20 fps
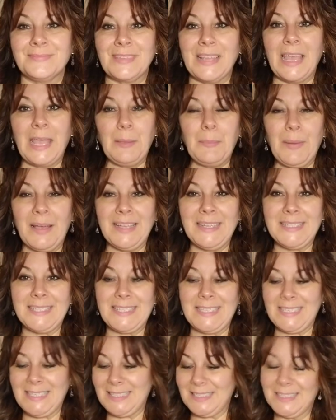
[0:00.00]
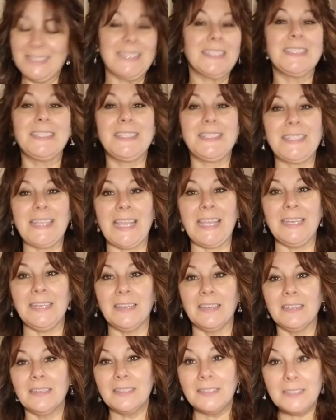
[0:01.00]
Hey Pisces, it's
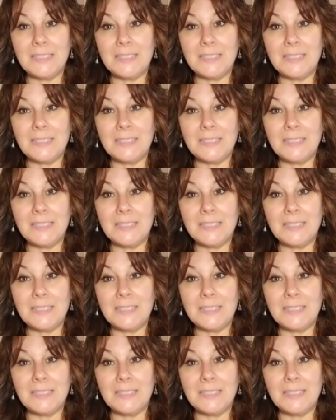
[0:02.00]
Dana.